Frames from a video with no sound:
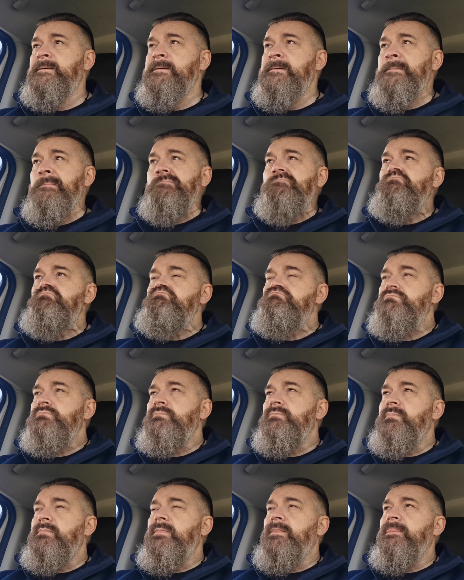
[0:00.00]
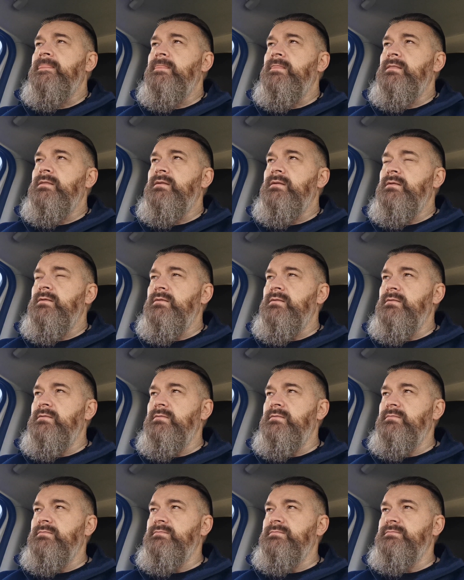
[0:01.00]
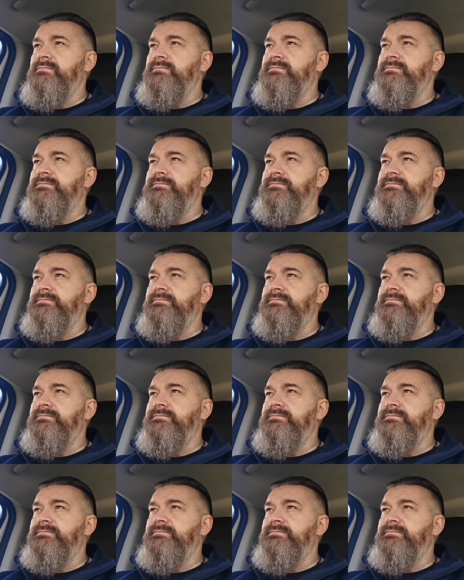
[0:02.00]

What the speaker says: Nobody speaks.